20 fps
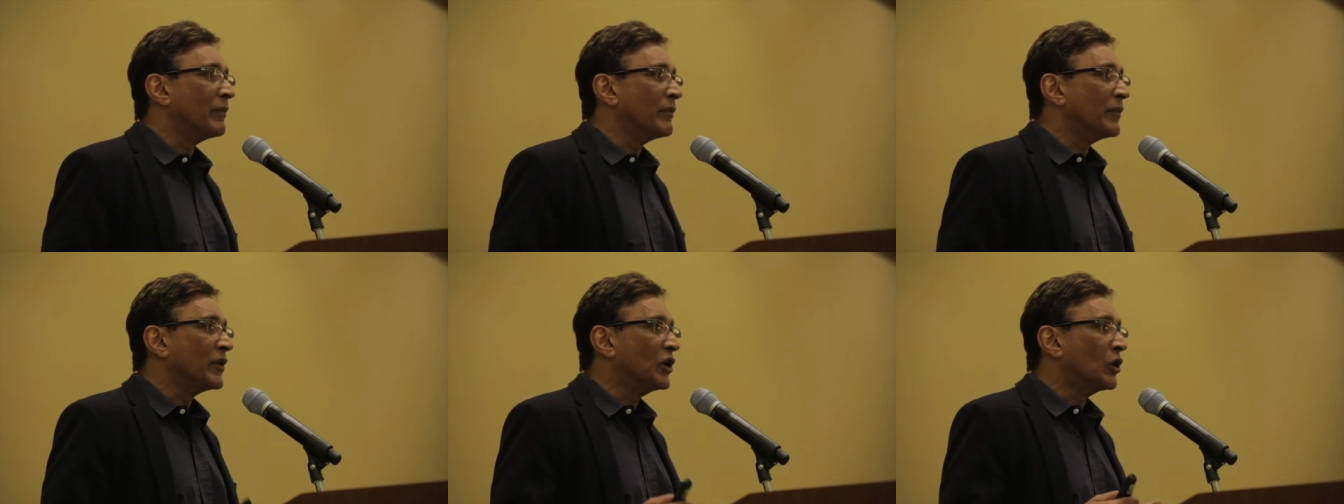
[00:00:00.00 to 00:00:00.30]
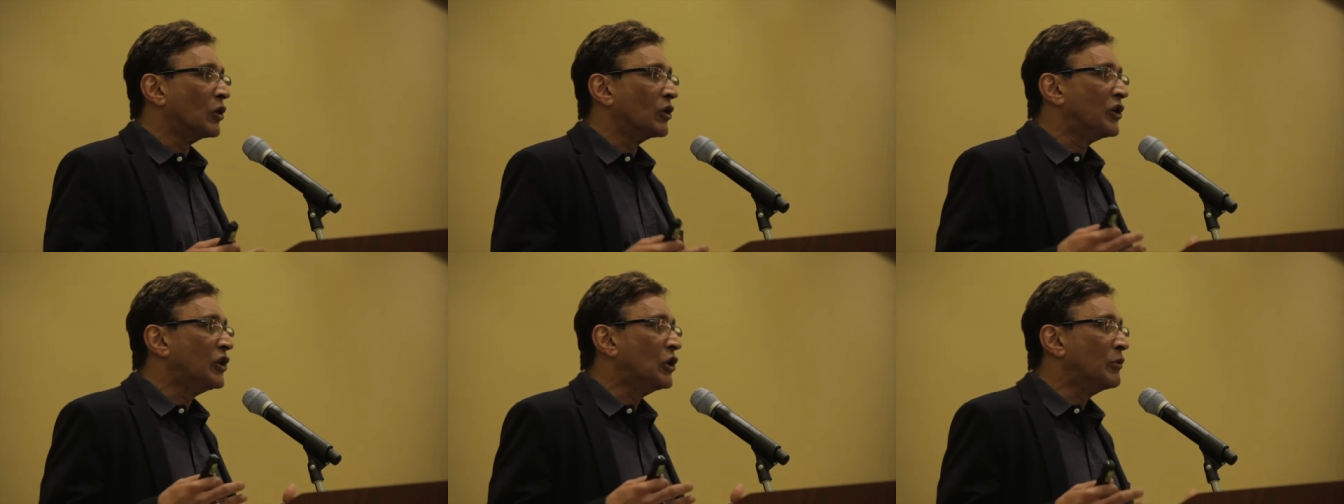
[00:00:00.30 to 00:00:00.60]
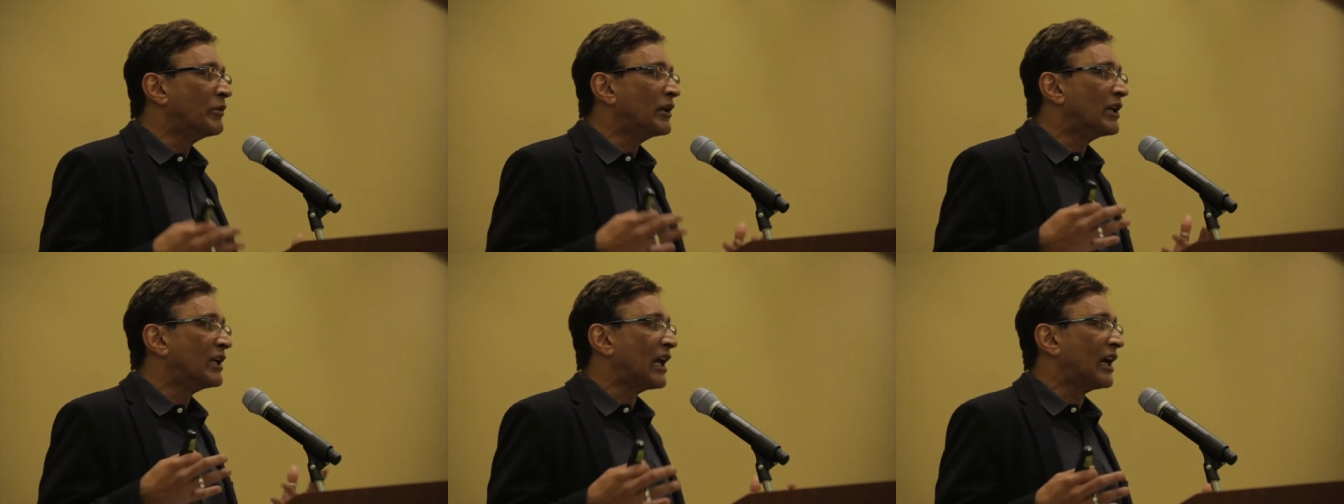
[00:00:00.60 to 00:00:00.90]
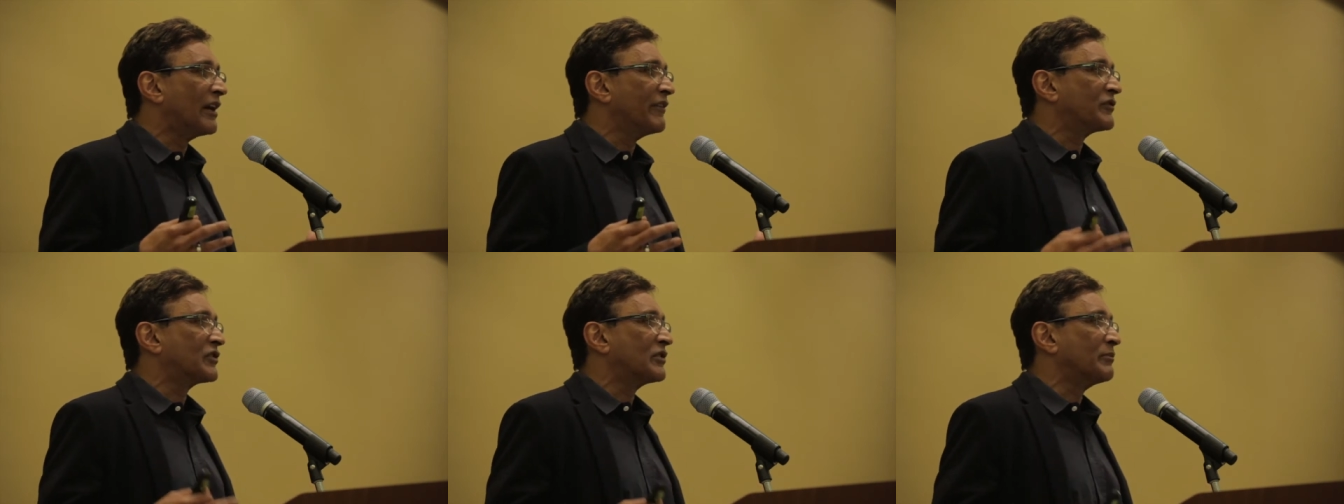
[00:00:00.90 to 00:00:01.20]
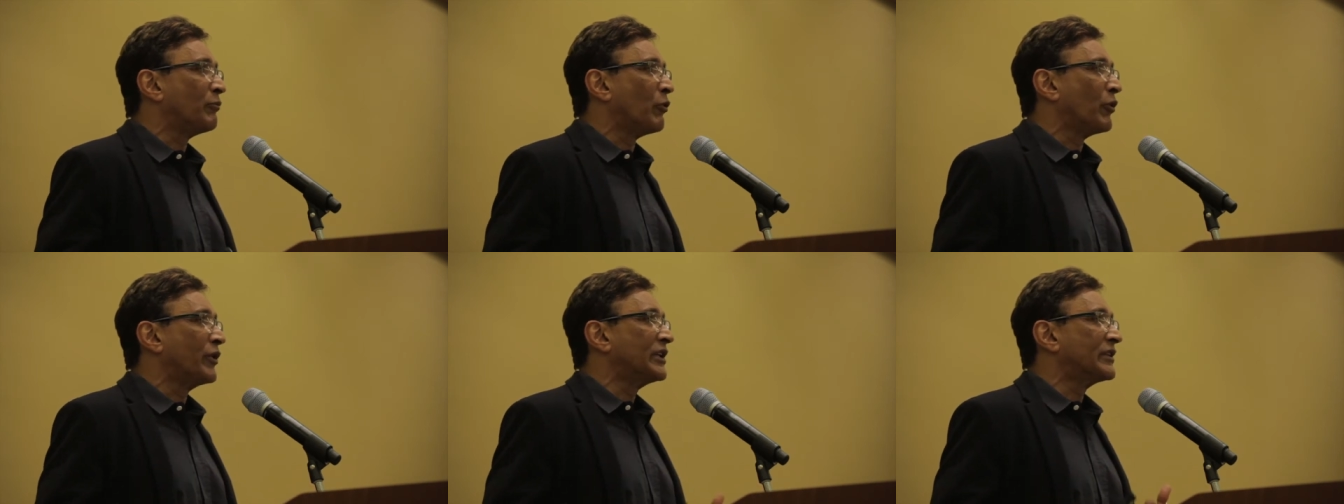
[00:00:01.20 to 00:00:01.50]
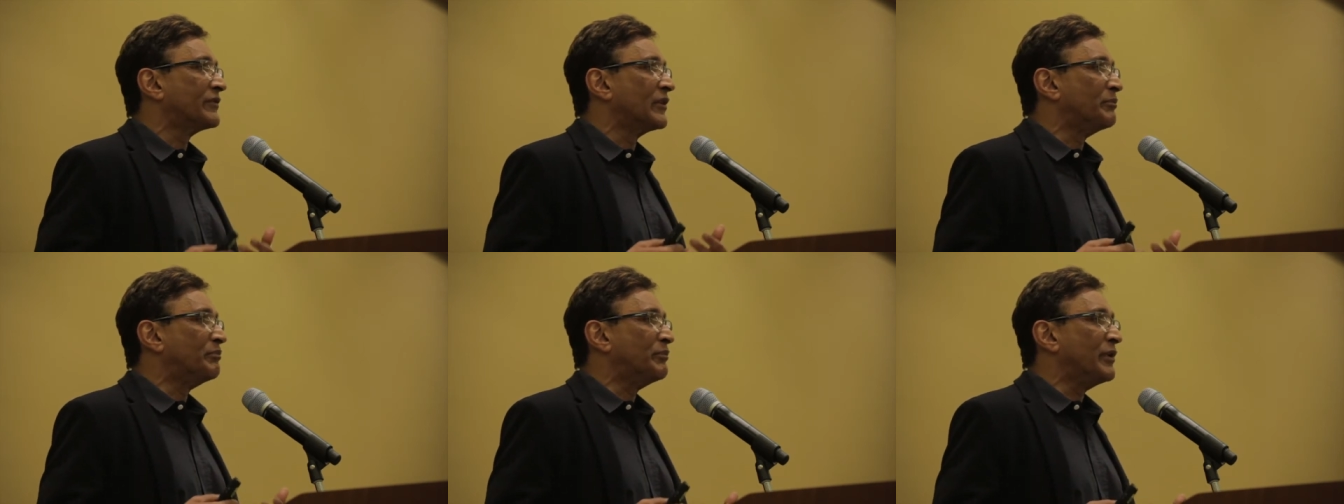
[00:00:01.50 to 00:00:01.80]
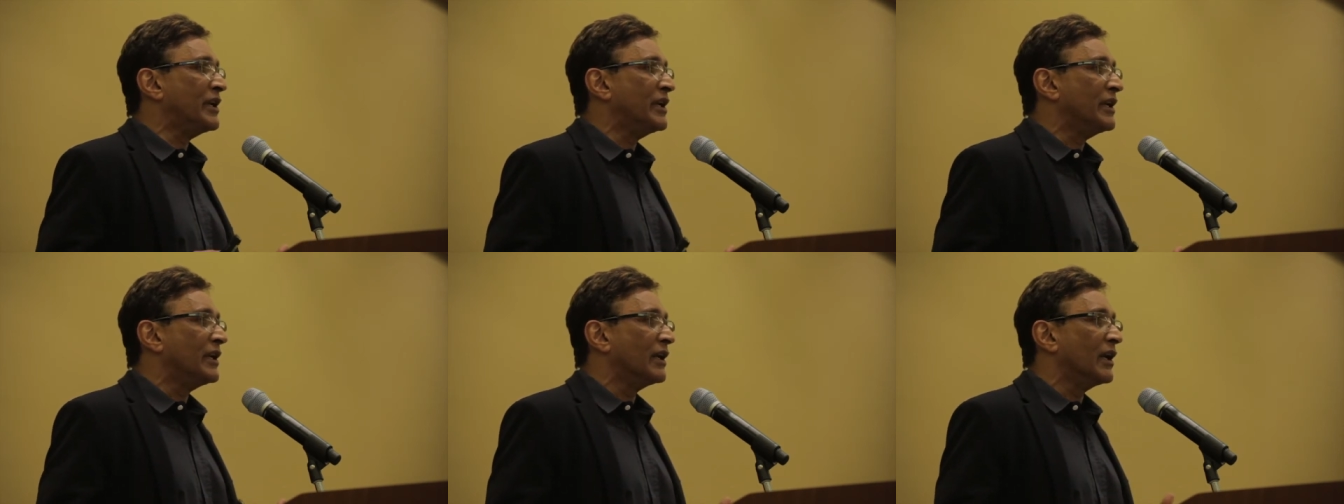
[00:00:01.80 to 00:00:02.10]
you know, human life to the point of it
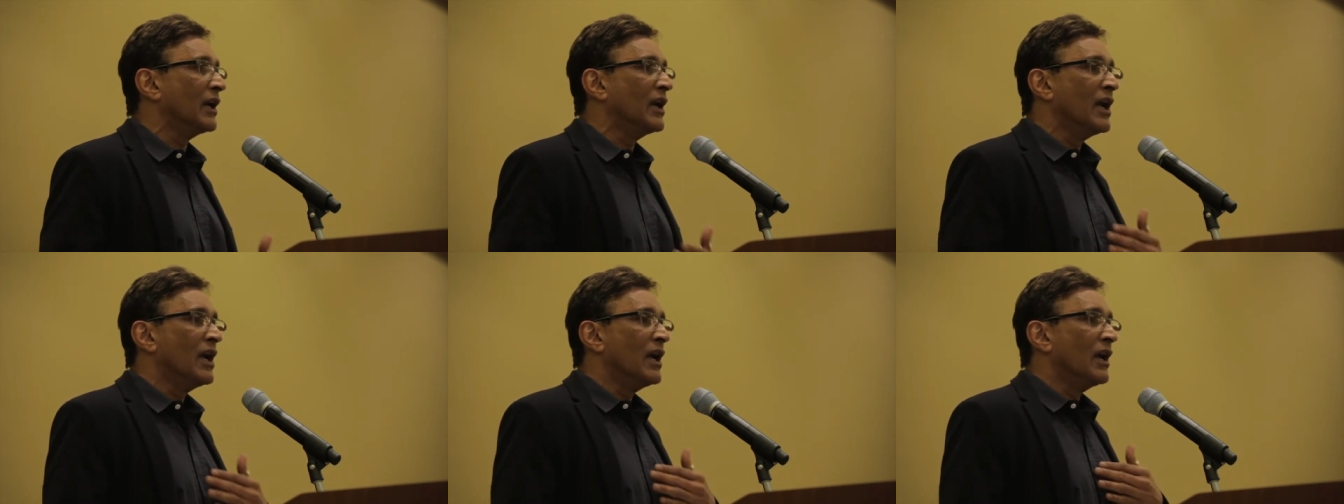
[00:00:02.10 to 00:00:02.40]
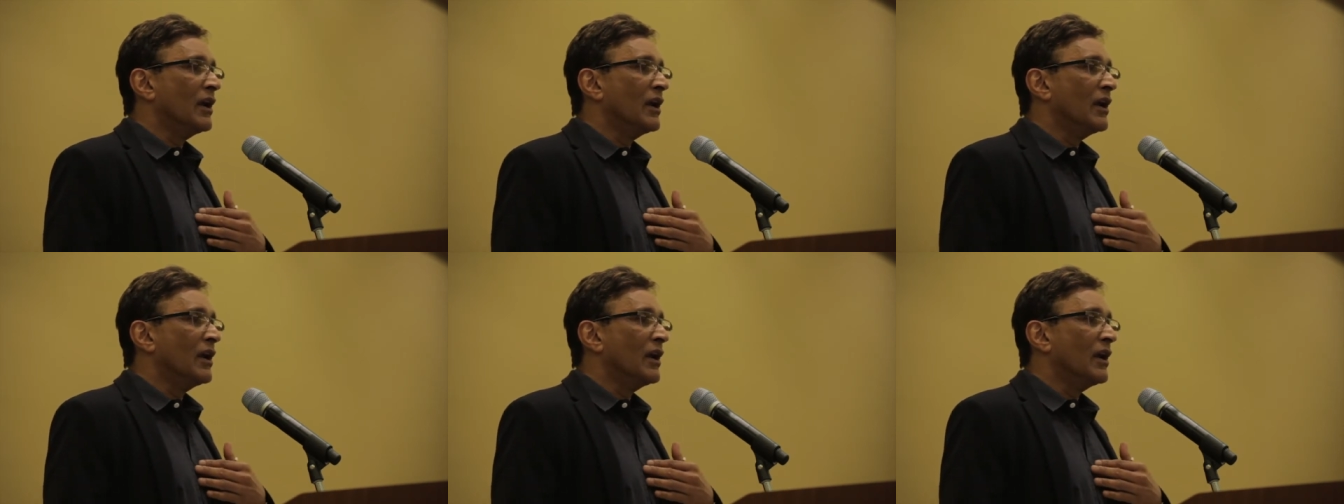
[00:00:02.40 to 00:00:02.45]
being